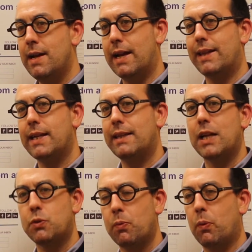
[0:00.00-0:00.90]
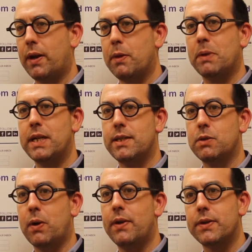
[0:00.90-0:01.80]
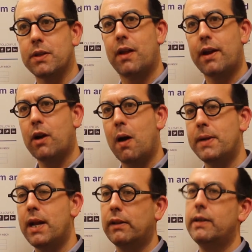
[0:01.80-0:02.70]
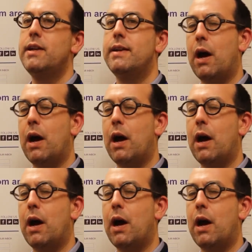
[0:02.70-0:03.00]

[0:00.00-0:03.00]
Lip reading: And I think that's one of the places where there's a lot of commonality.